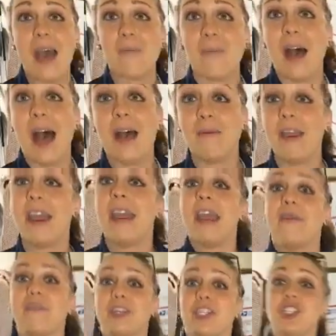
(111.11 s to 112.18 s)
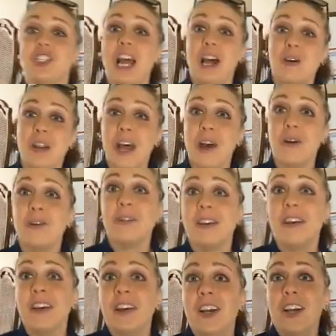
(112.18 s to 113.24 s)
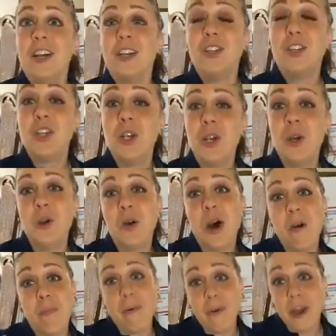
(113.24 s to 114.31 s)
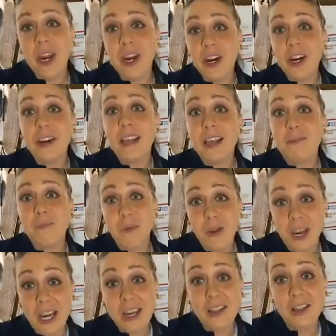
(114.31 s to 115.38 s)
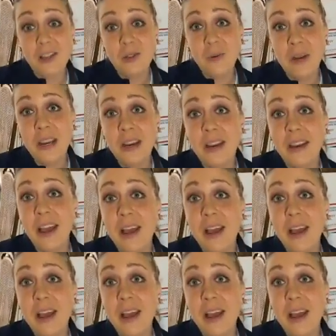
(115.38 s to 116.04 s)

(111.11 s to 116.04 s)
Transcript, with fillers: Yep. I'm going to give a shout out to a player that's playing this week.